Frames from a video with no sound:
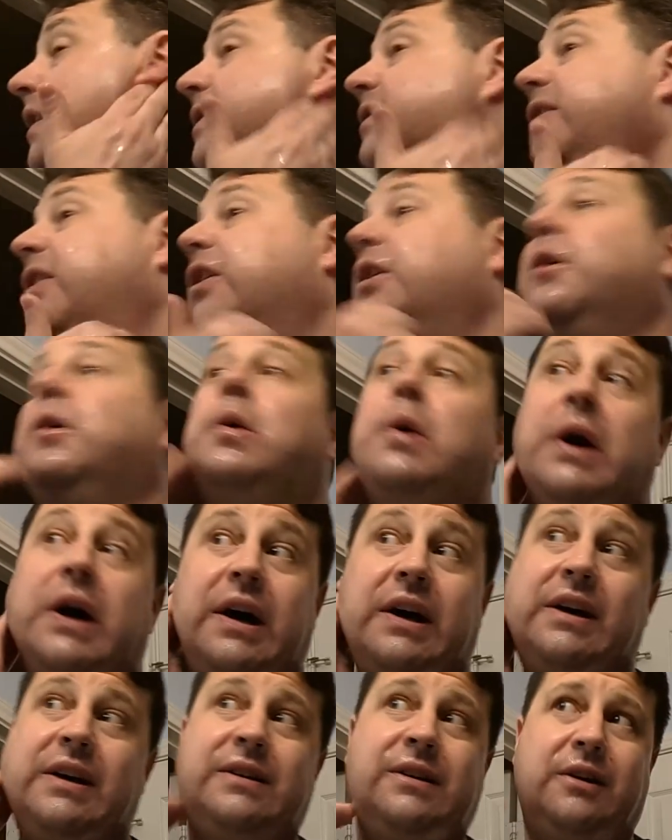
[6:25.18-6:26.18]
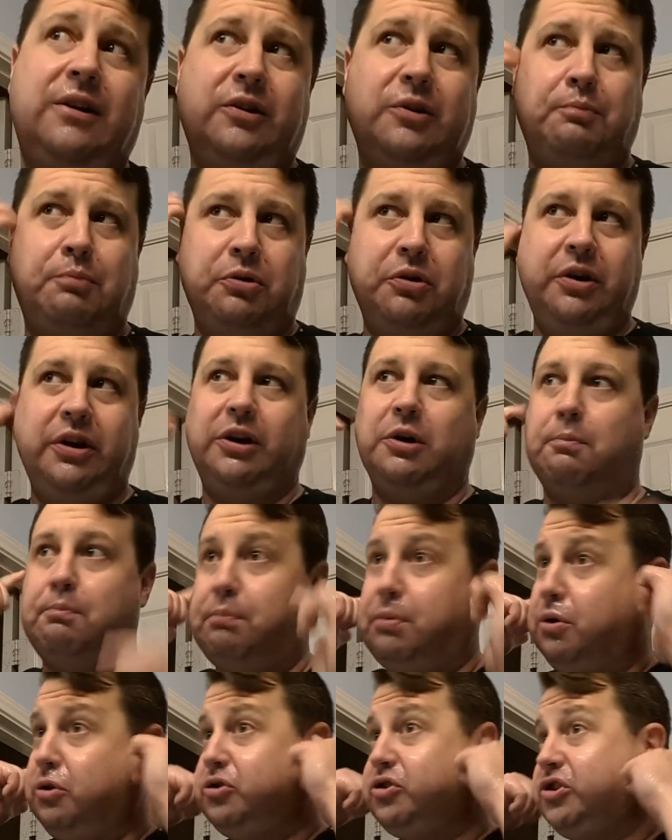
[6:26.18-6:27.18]
So, all the political
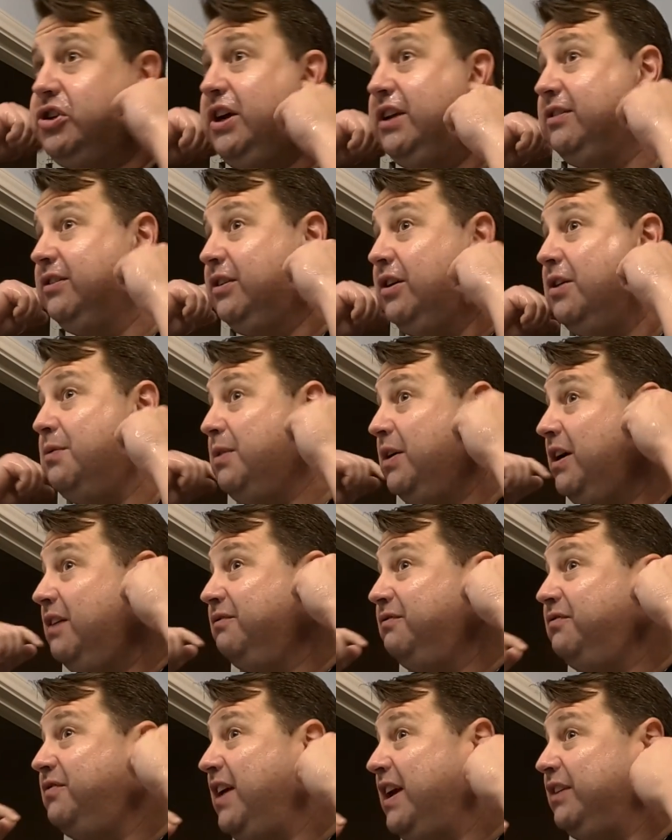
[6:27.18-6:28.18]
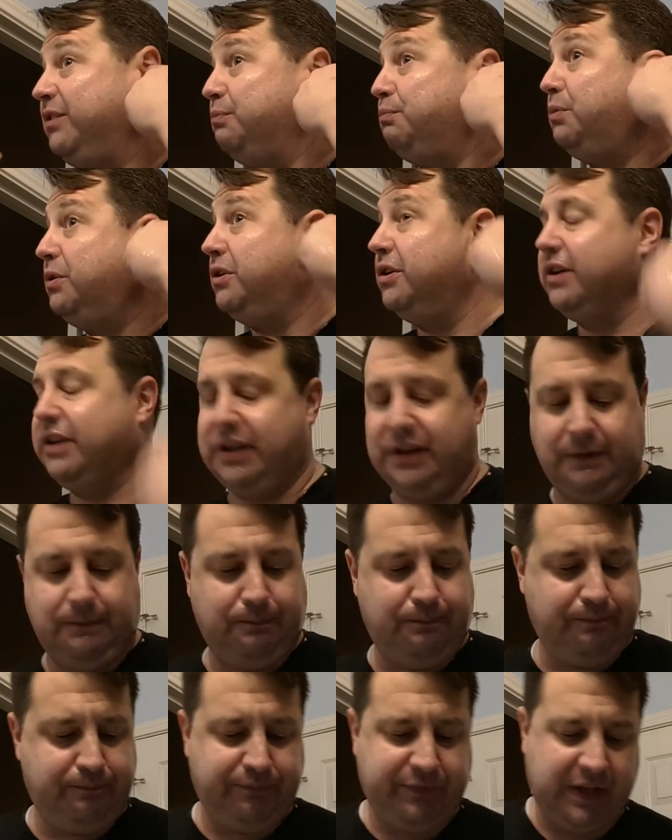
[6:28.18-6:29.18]
bullshit's going on Facebook,
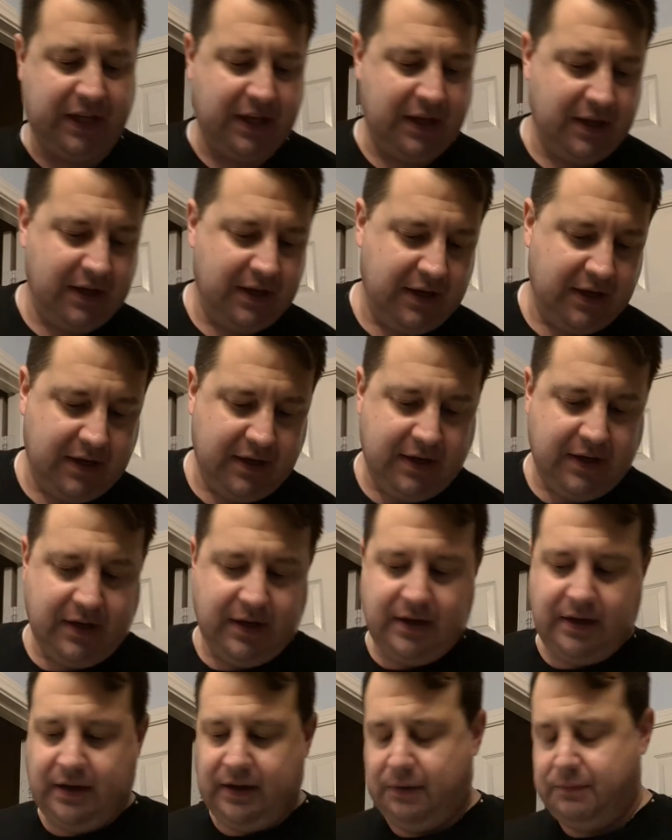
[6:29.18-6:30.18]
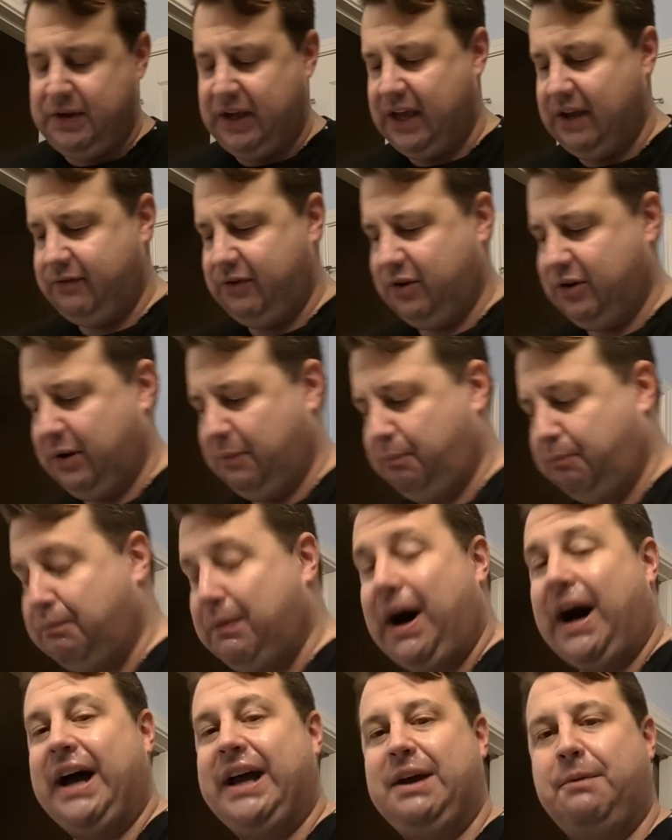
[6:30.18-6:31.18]
and let me give you
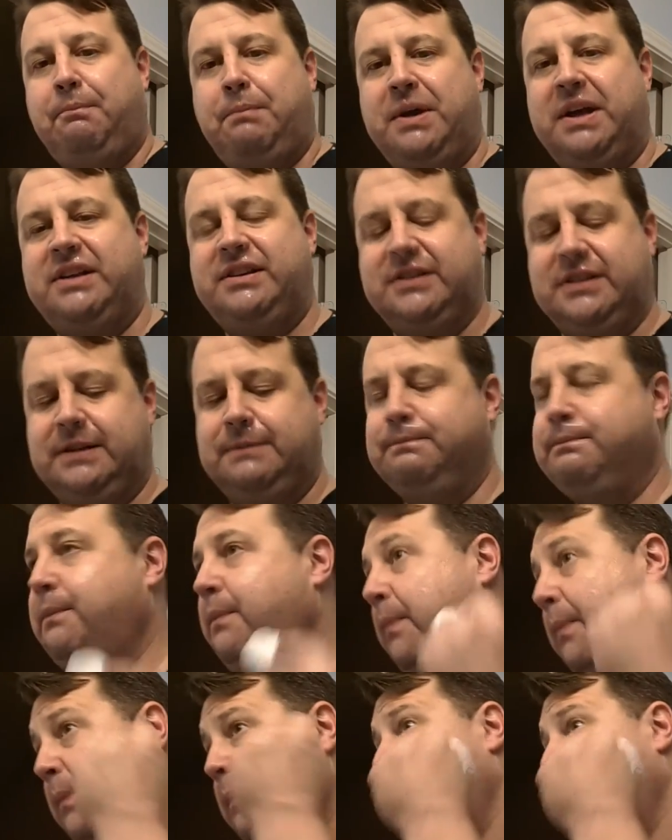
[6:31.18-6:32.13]
my opinion.